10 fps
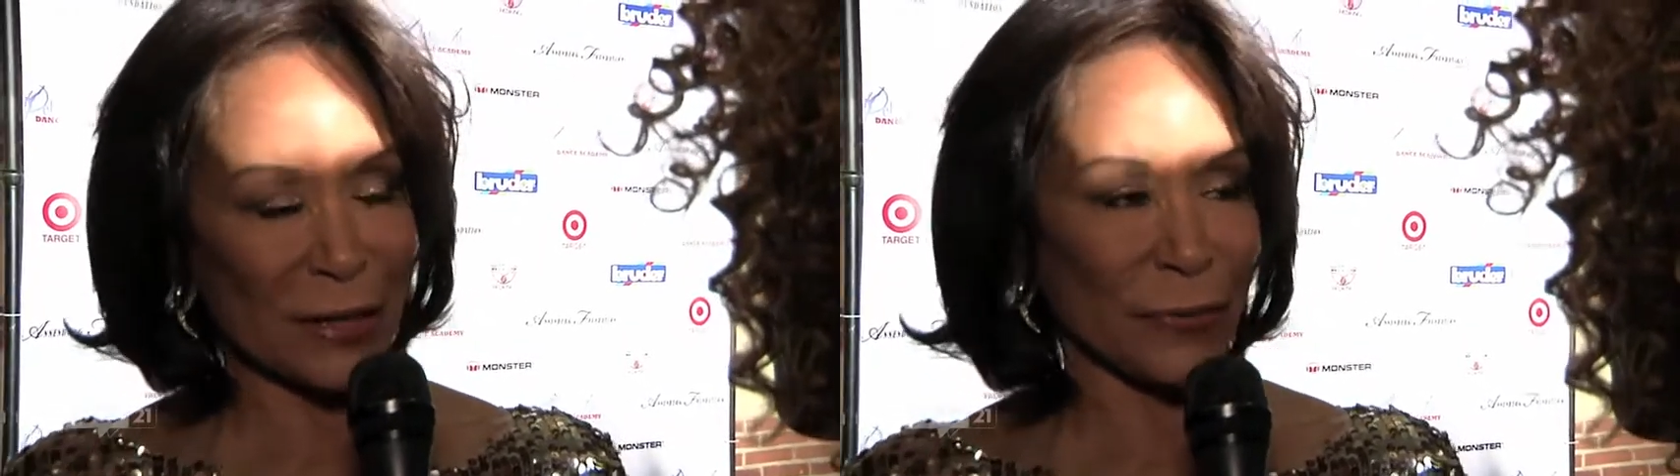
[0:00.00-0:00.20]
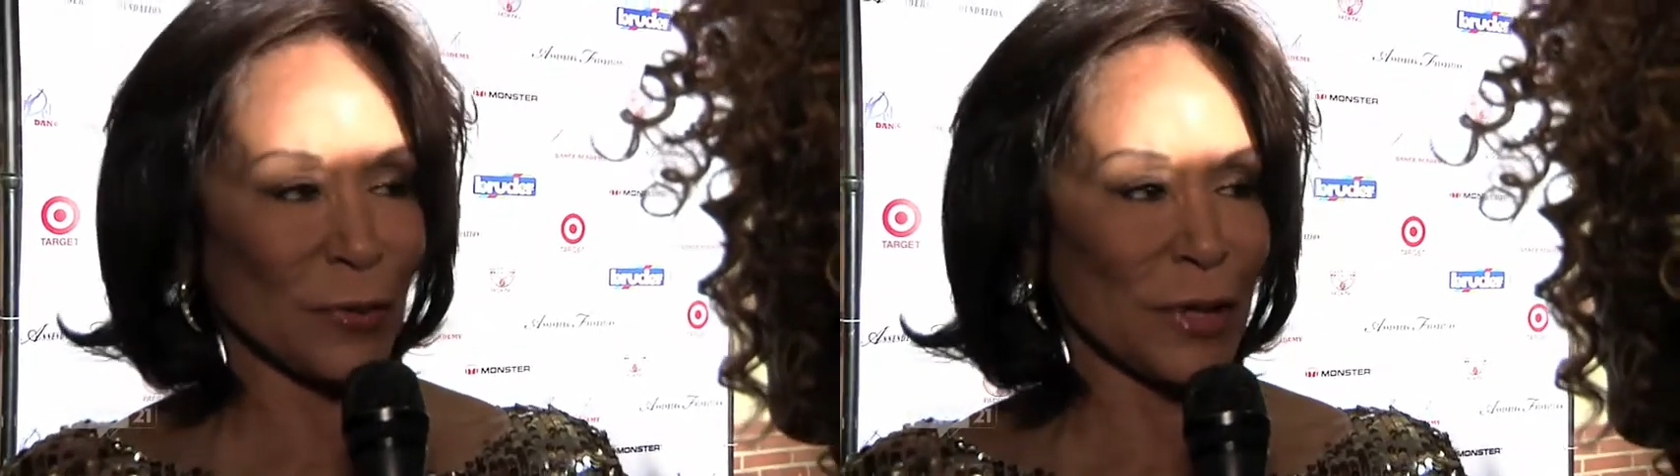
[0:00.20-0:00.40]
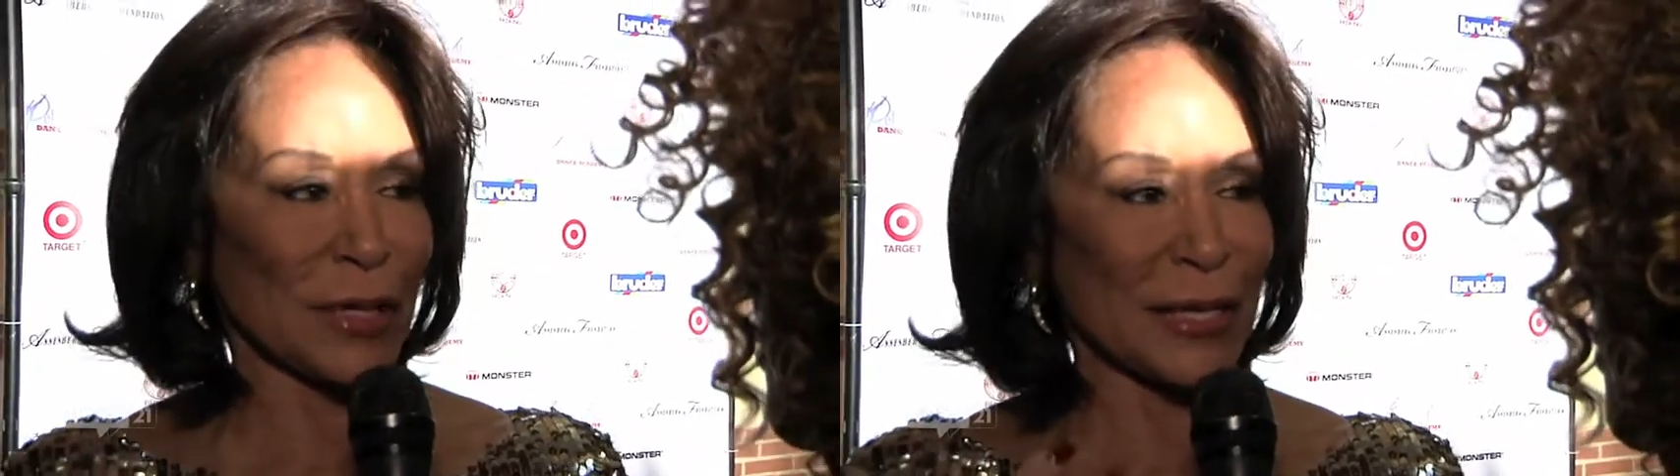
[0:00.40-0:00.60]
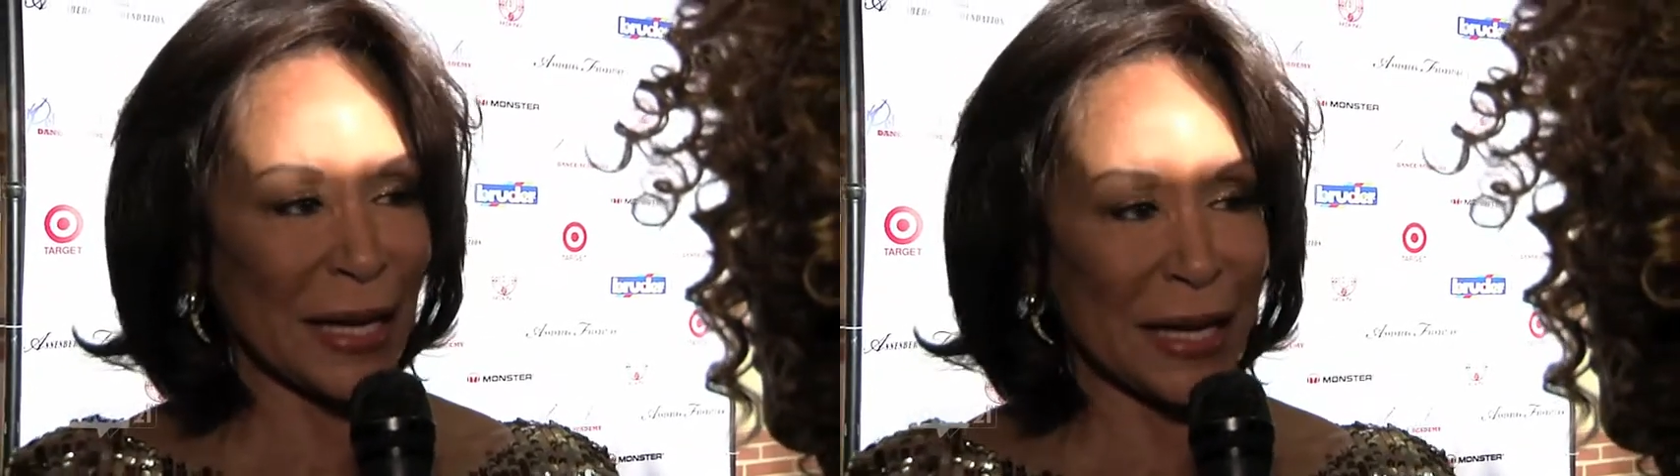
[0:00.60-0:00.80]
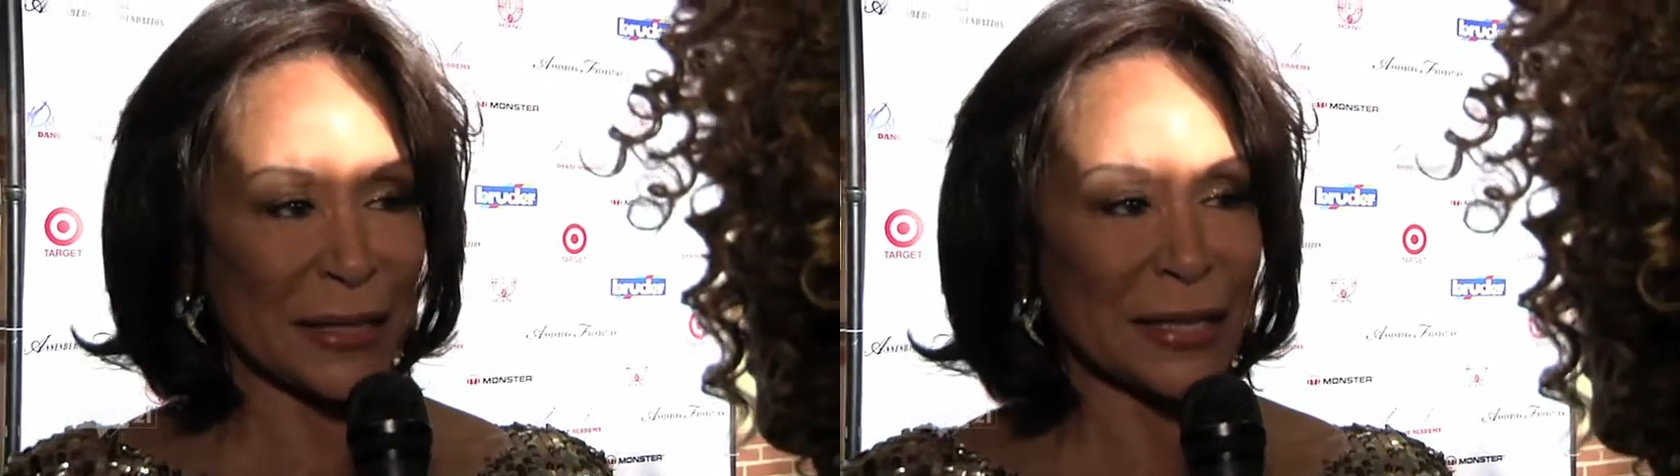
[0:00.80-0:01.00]
If you want to
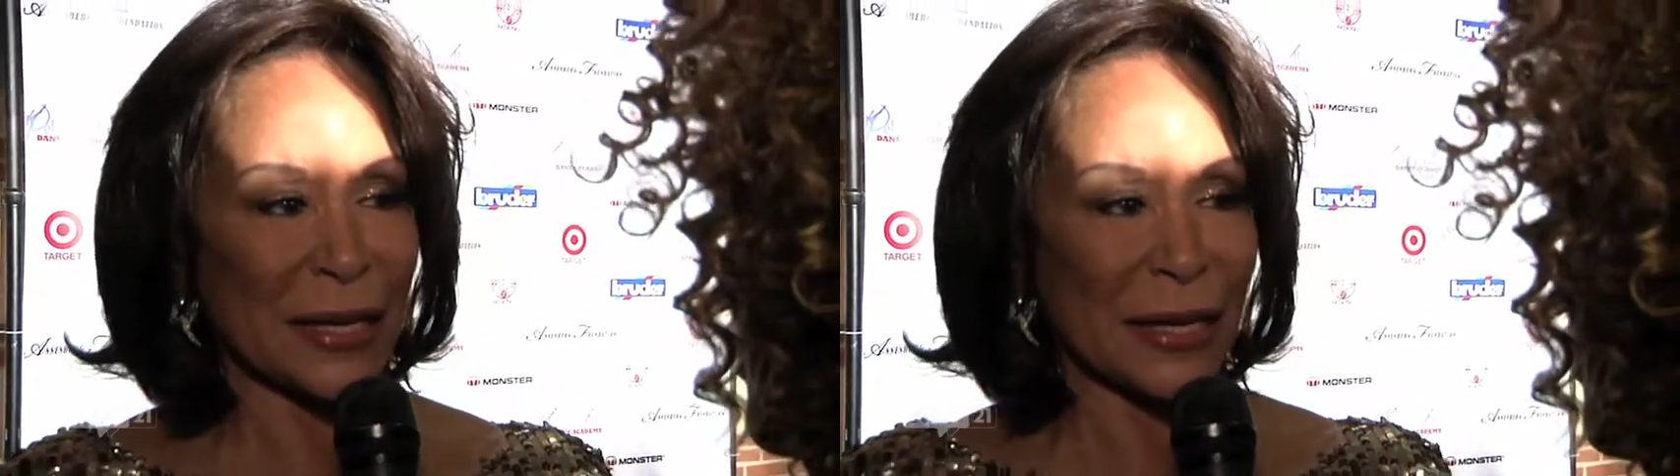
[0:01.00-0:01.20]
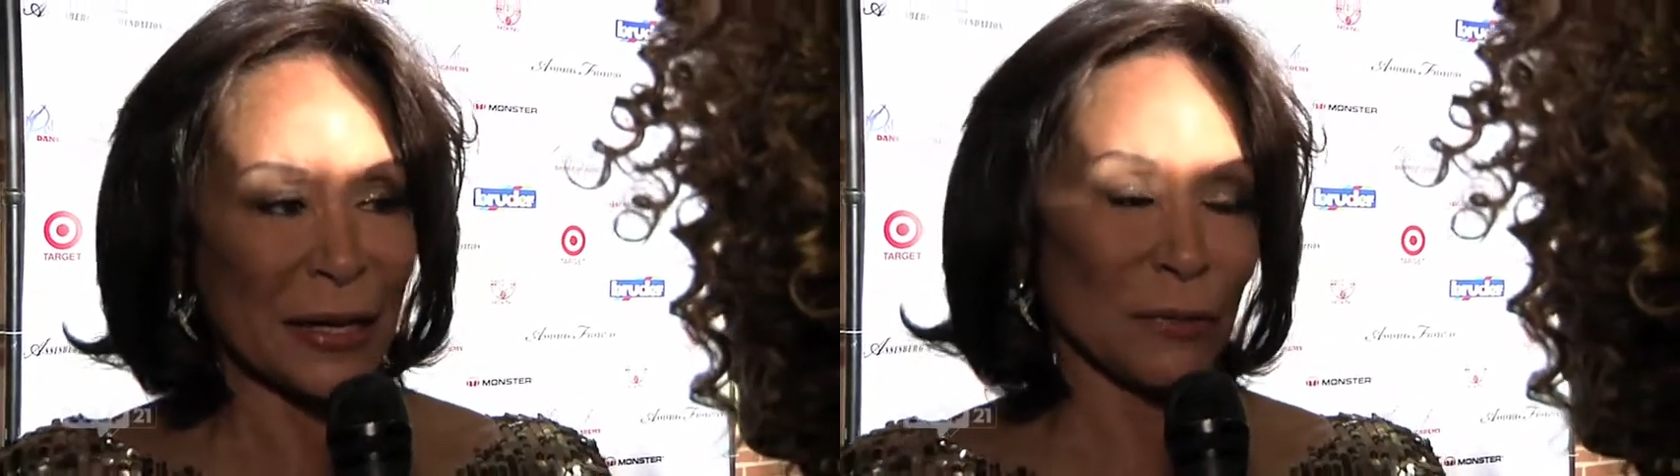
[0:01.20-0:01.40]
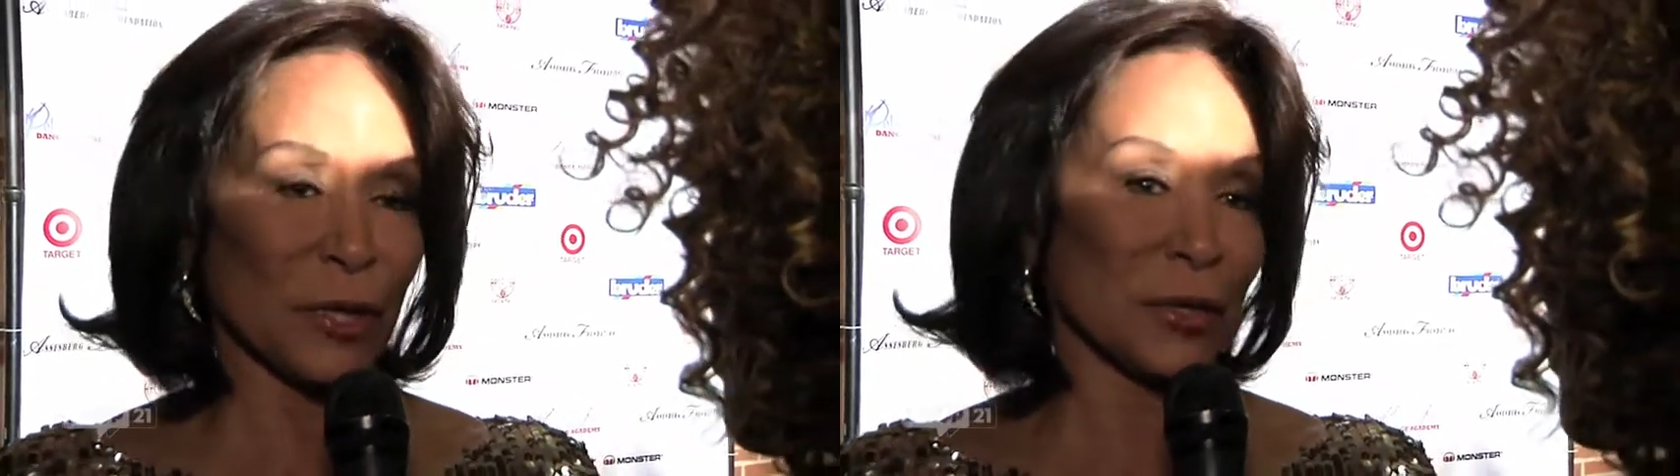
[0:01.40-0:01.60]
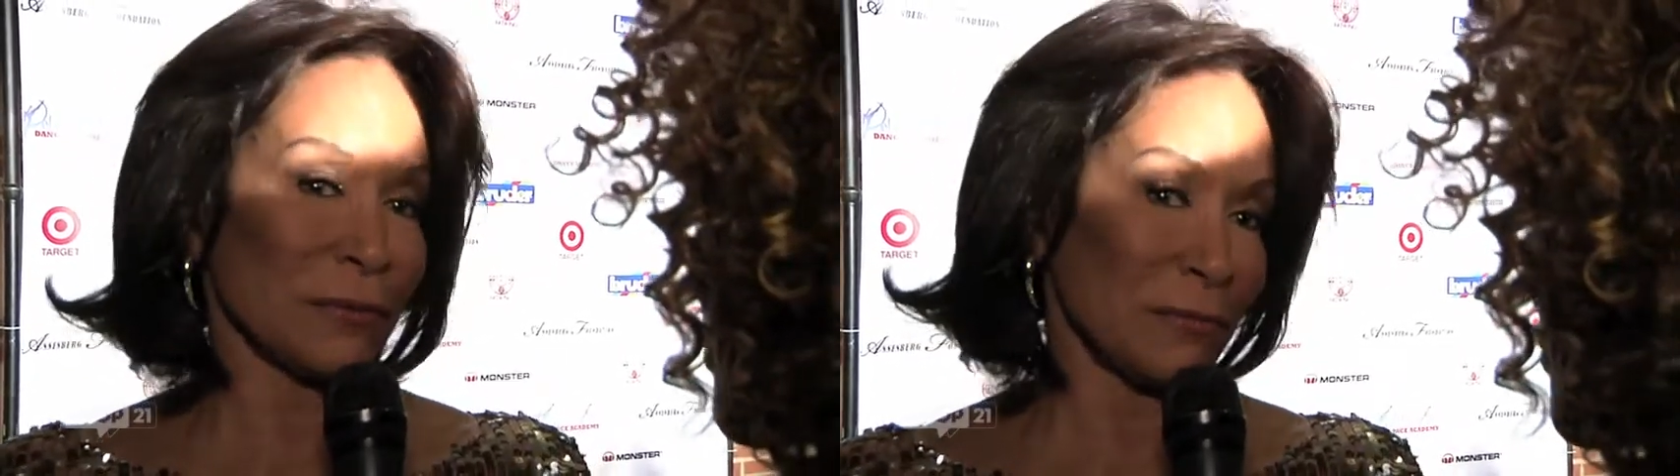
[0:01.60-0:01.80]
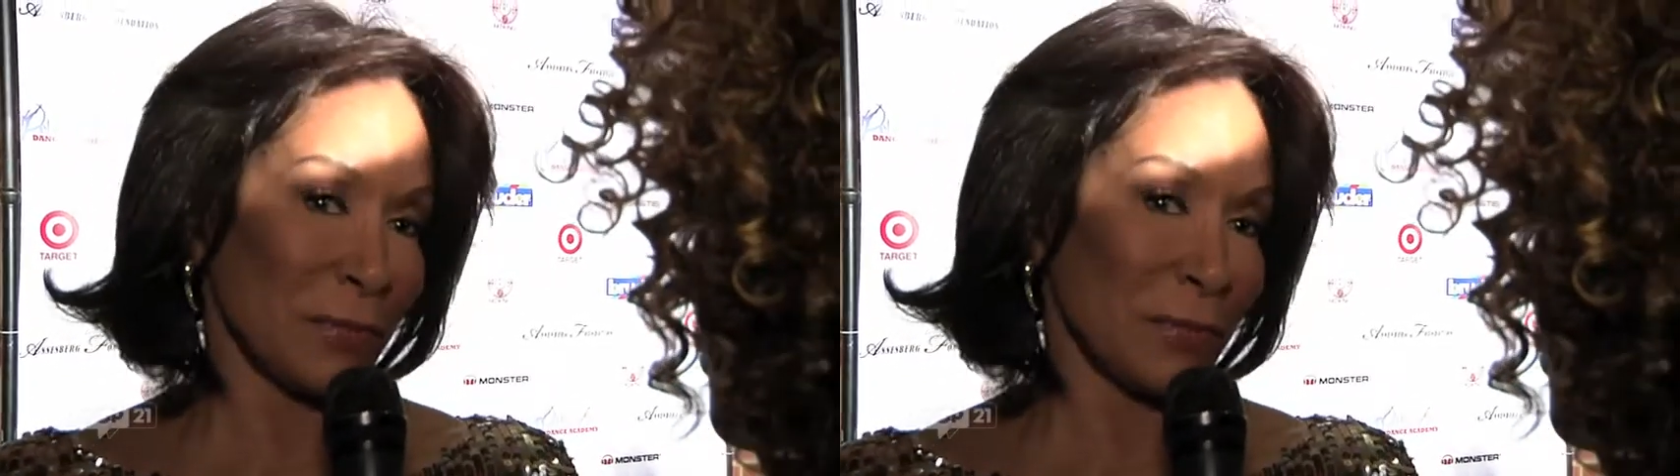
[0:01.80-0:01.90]
dance, which you